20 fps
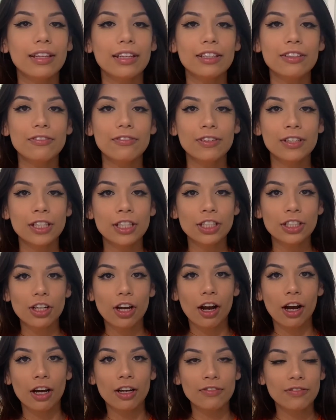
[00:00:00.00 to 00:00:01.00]
then to finish
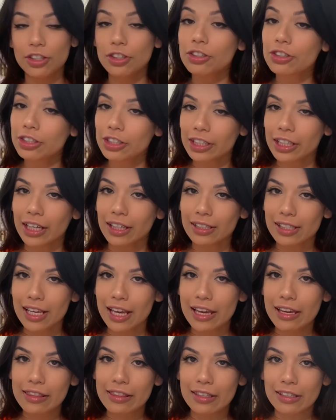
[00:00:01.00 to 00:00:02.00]
off, usually I'll
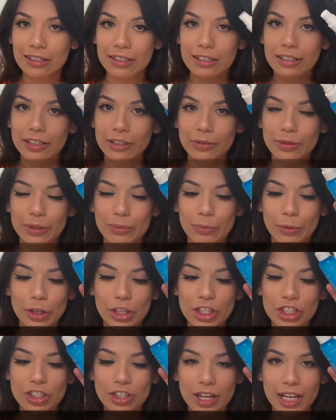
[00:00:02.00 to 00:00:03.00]
take this liquid
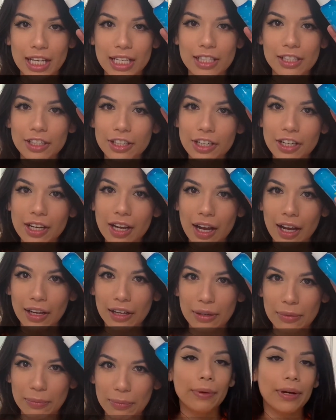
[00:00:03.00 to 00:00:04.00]

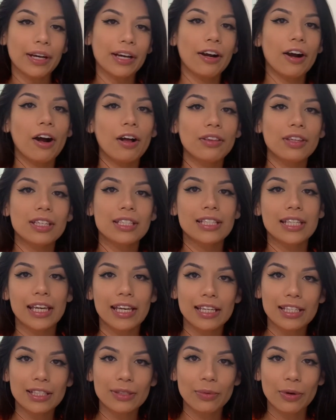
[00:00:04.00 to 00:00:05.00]
moisturizer, but on the
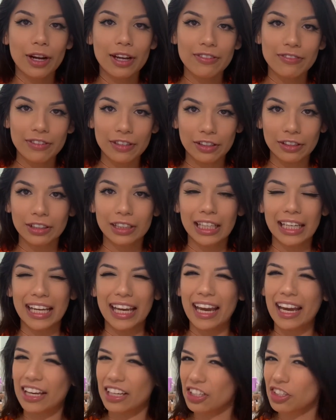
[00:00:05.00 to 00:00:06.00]
days where I feel like
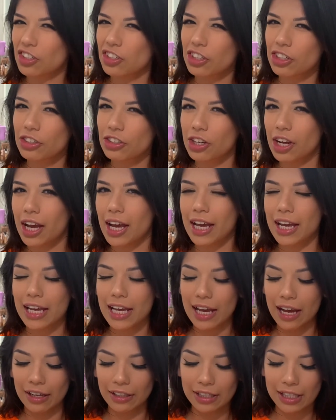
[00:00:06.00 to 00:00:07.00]
extra dry,
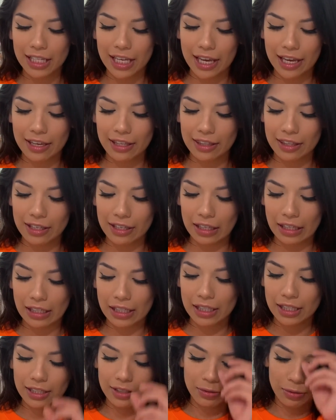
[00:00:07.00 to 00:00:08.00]
I'll take
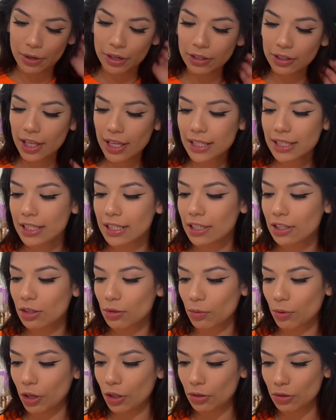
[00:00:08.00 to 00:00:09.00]
this Pearlescence
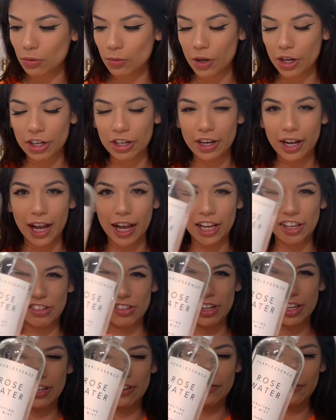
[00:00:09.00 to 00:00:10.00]
Rose Water
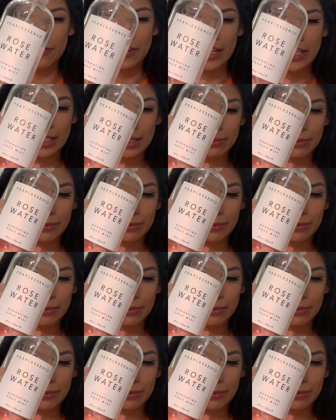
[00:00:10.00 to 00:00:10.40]
Hydrating Face